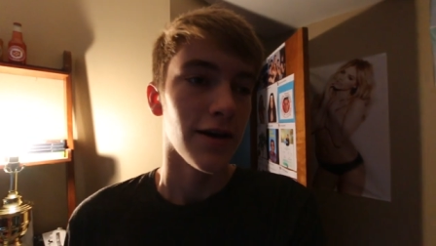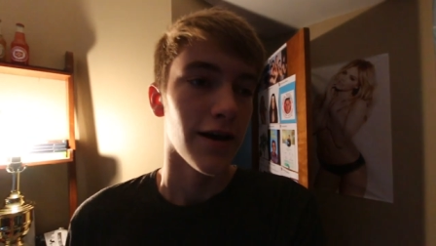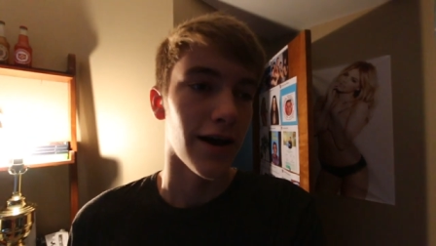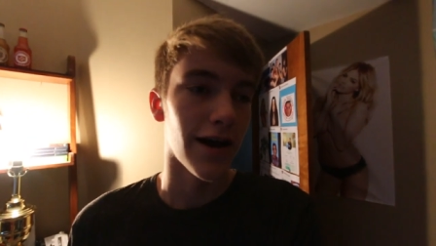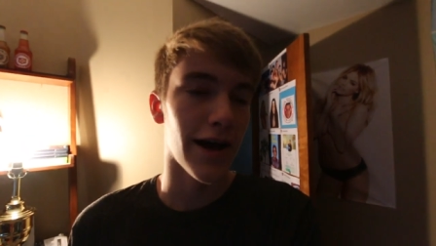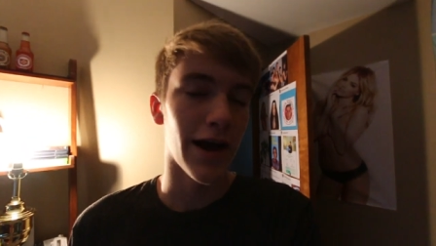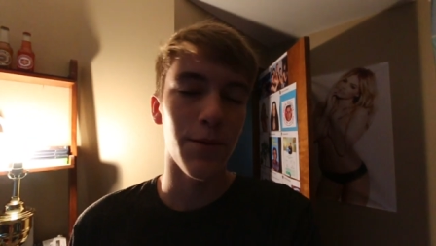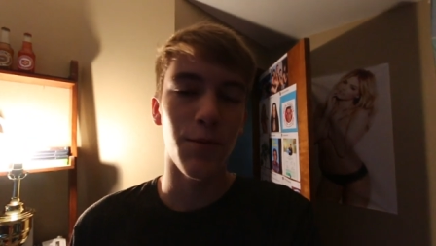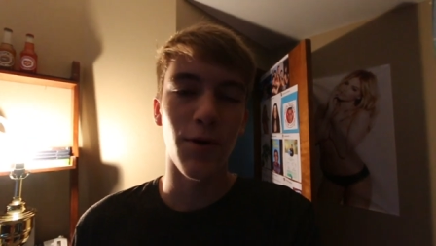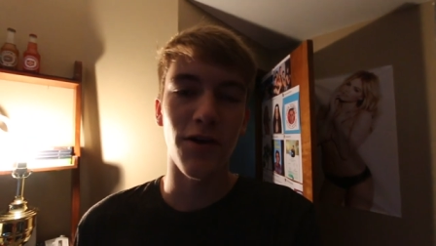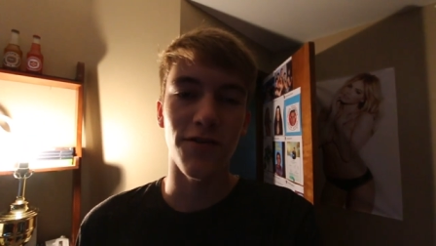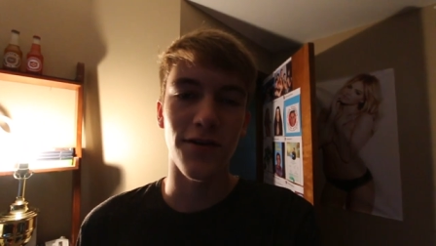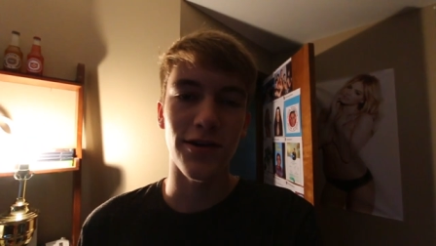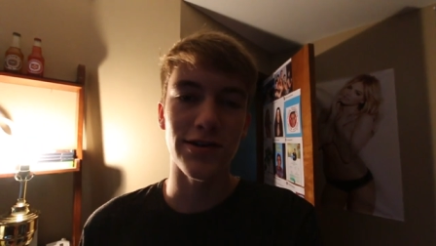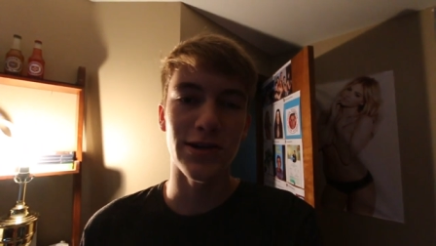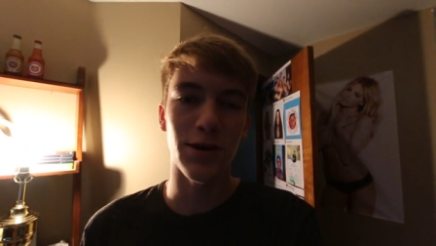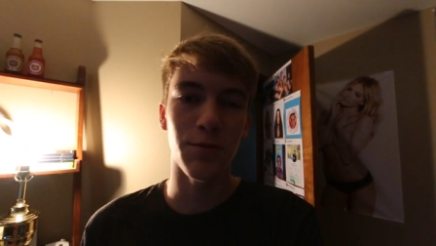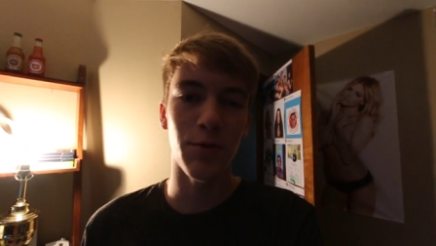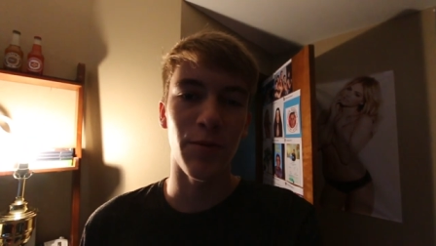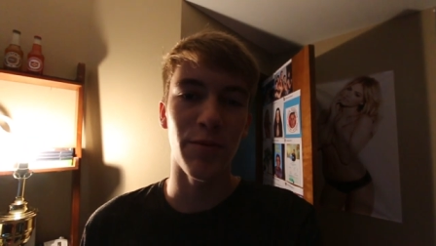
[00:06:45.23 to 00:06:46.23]
I had my
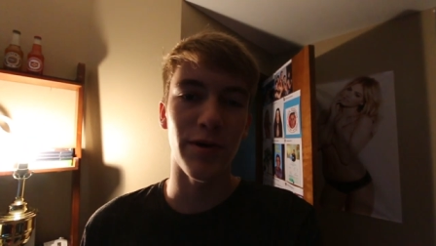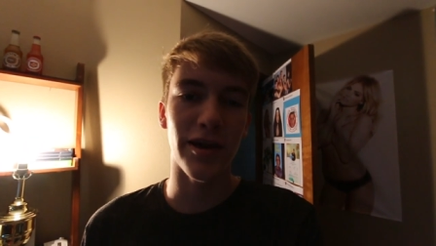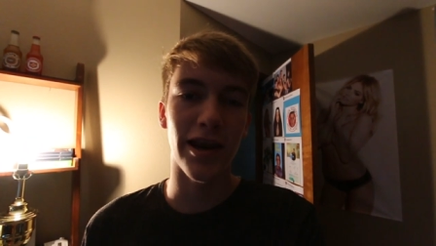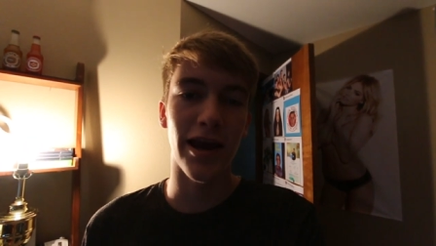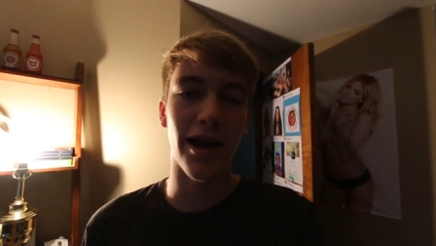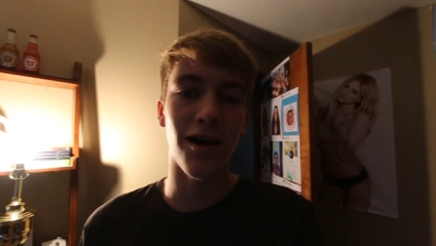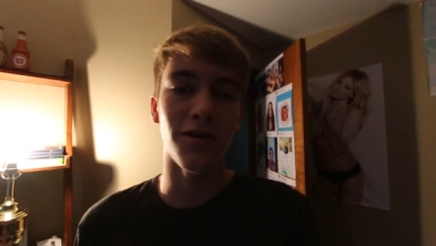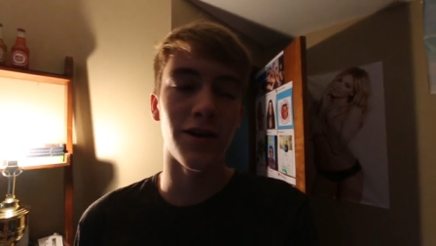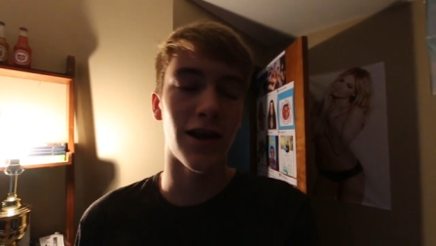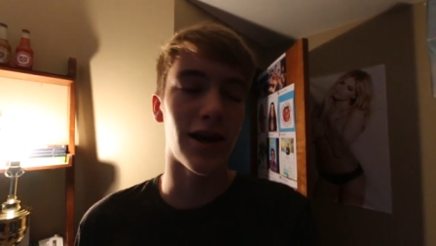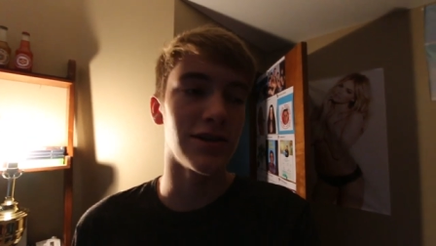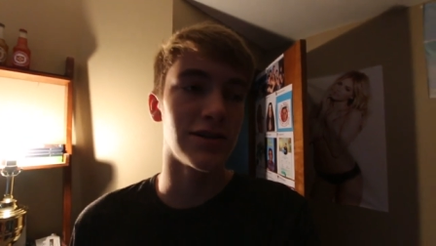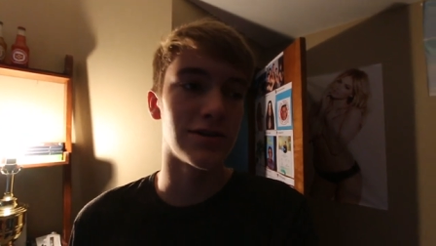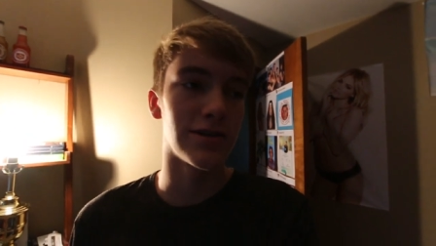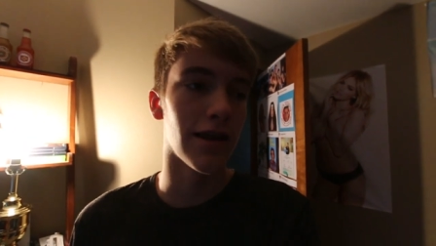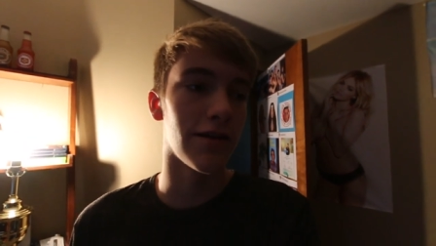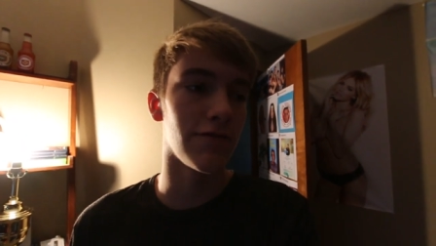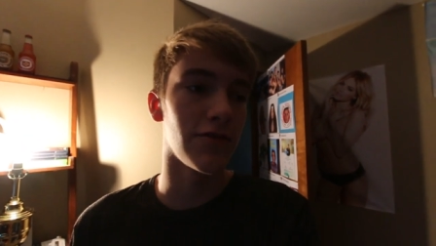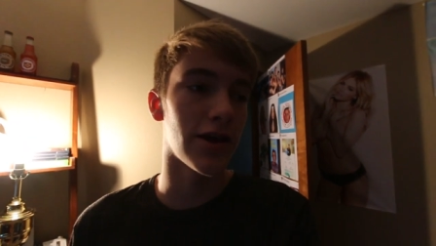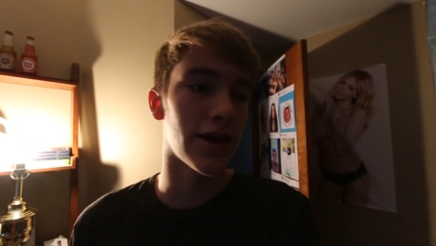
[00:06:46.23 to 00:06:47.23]
friends help me pick it out, and I
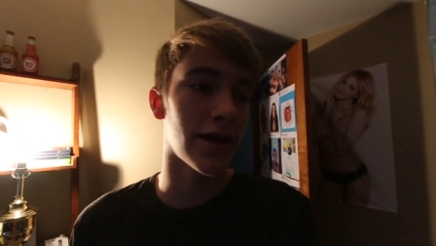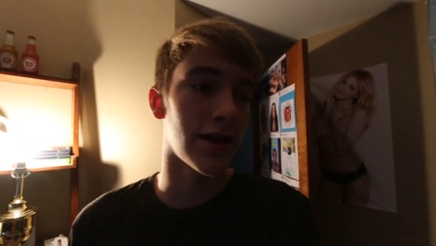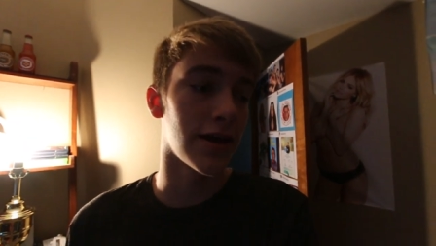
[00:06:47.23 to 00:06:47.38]
just love it,